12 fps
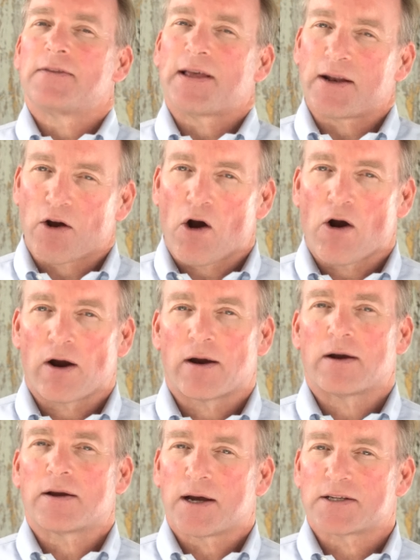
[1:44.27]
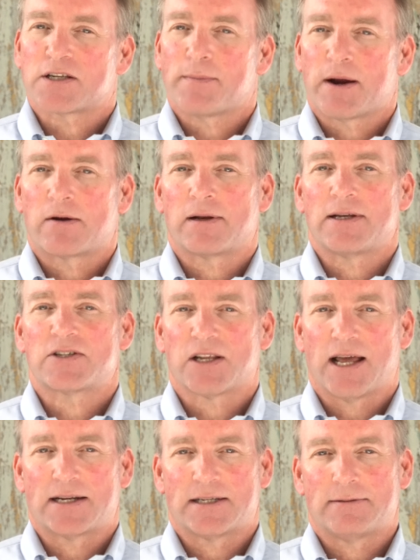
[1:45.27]
that are customarily
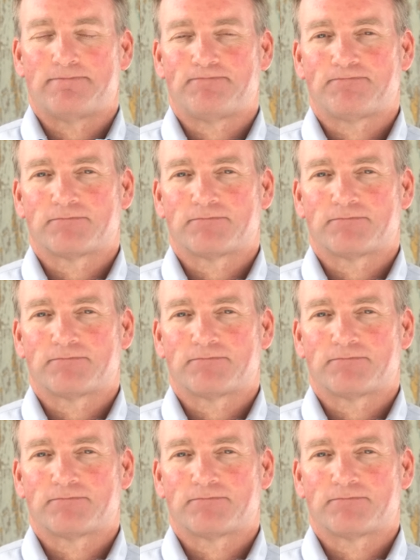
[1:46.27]
selected.